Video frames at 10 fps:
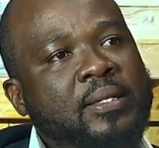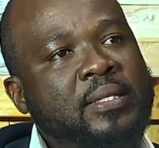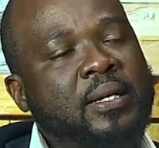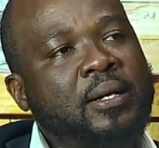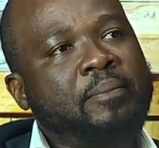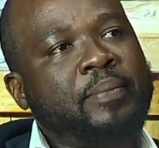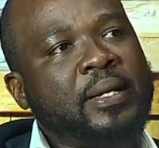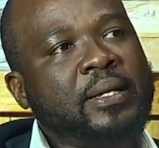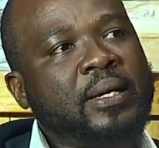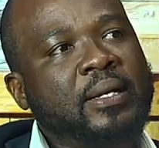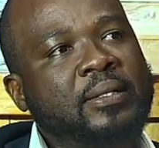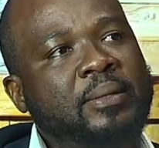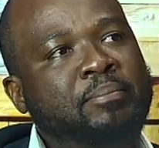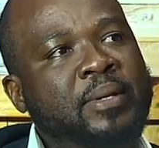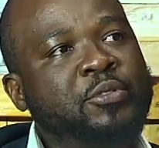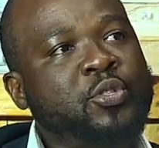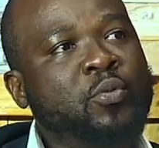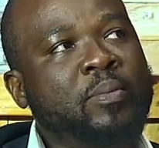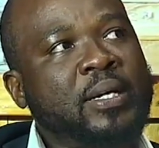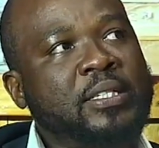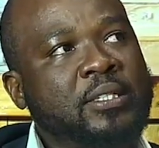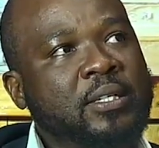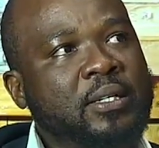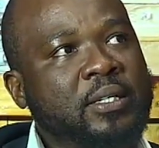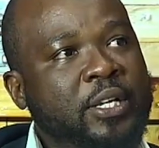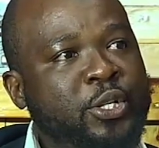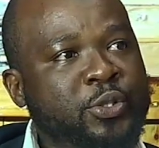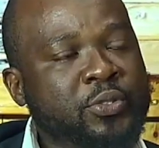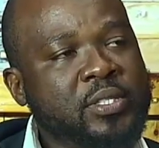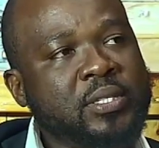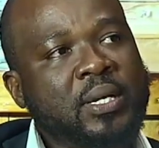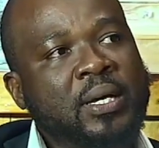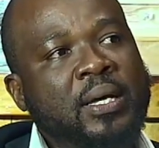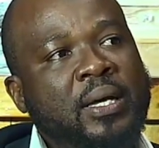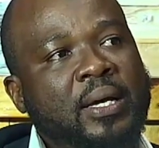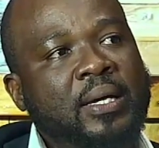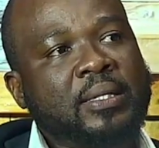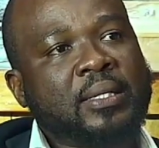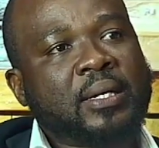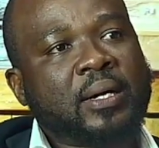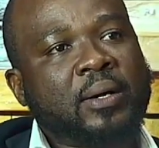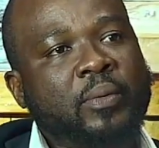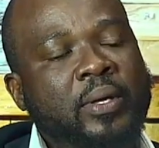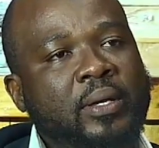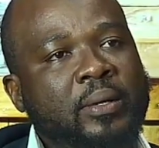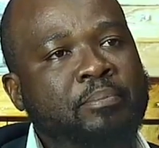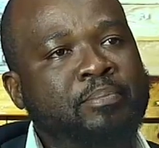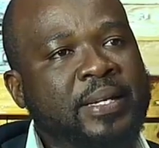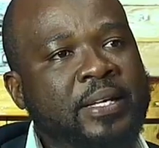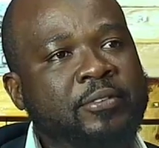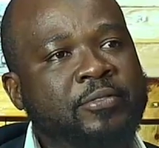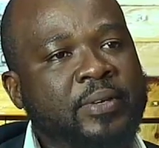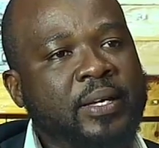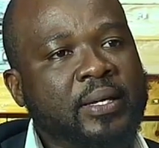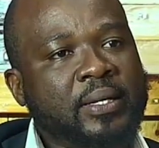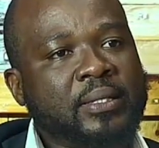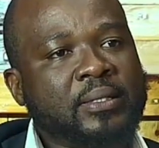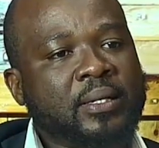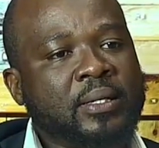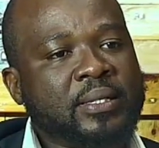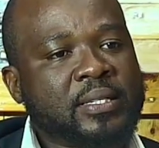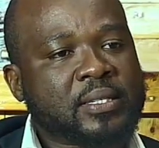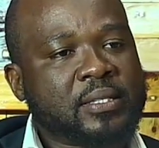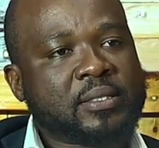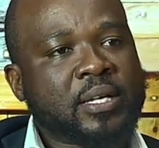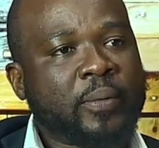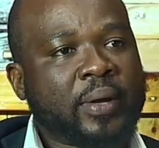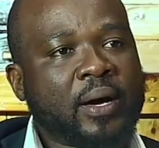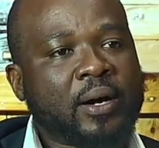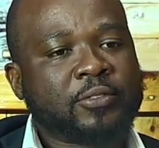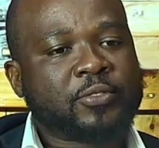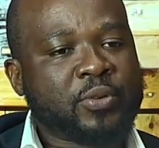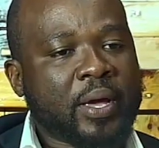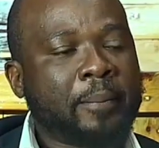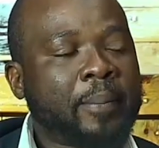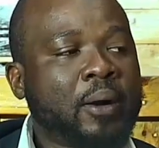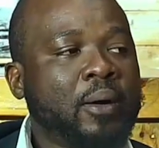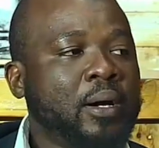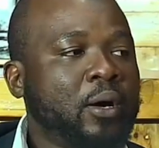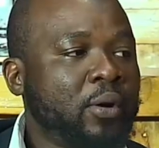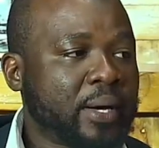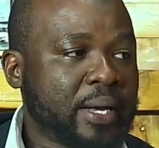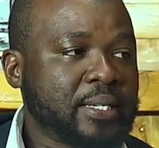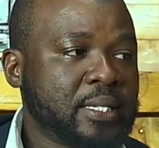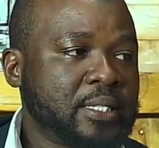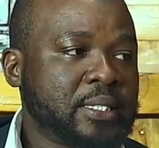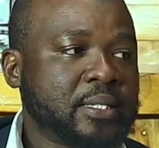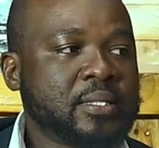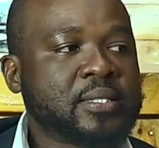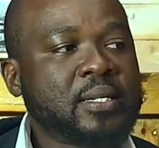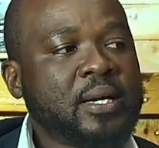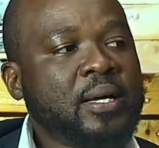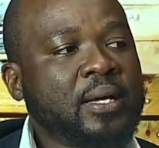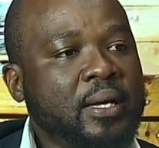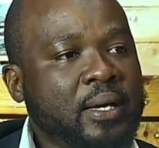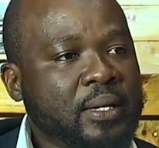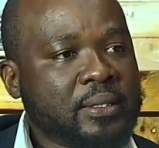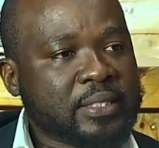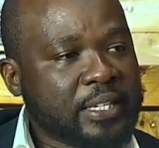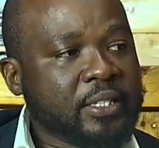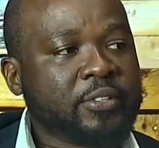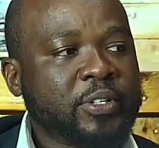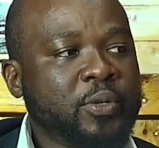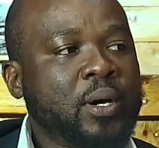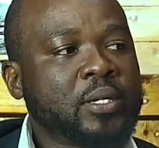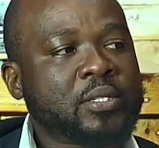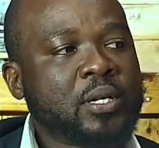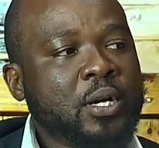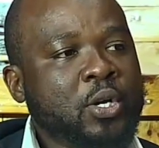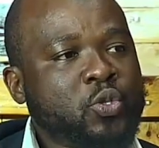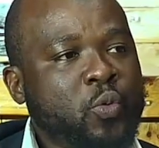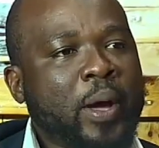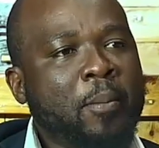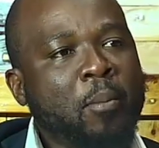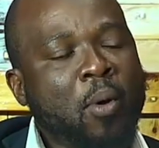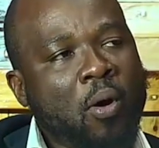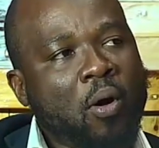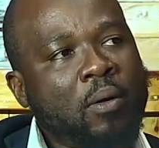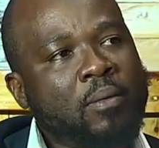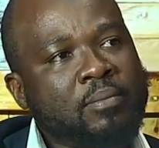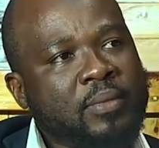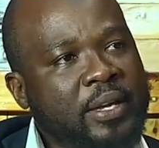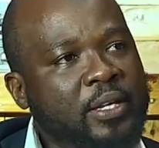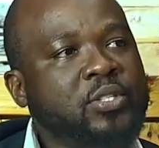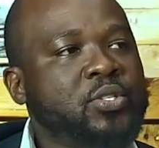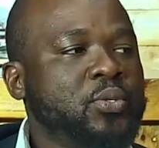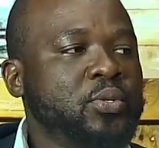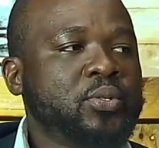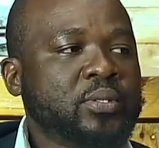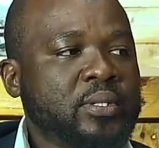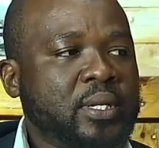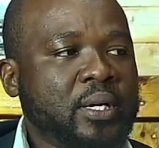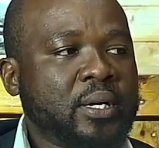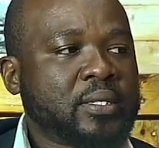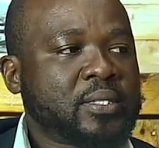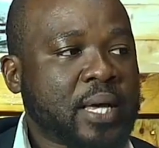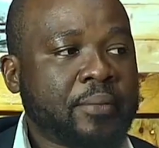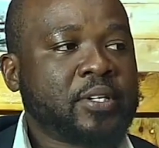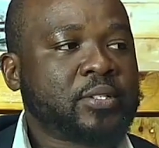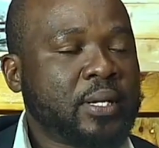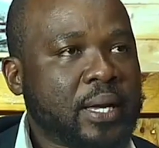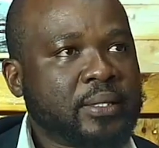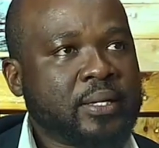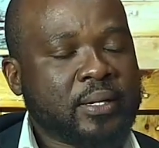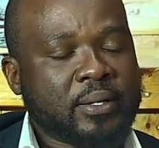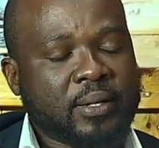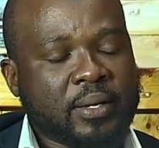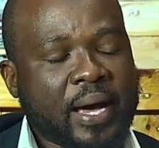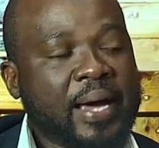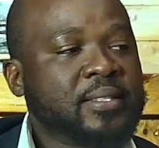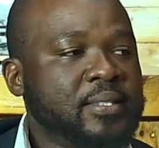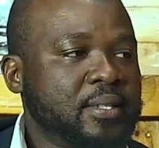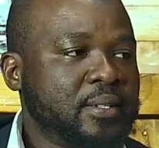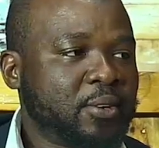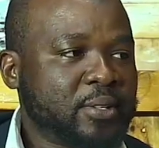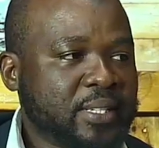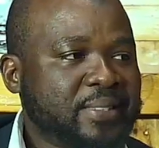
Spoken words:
is a company that believes so much in the youth and believe in the skills that we have to empower organizations and individuals. So we are more into the cyber, like the IT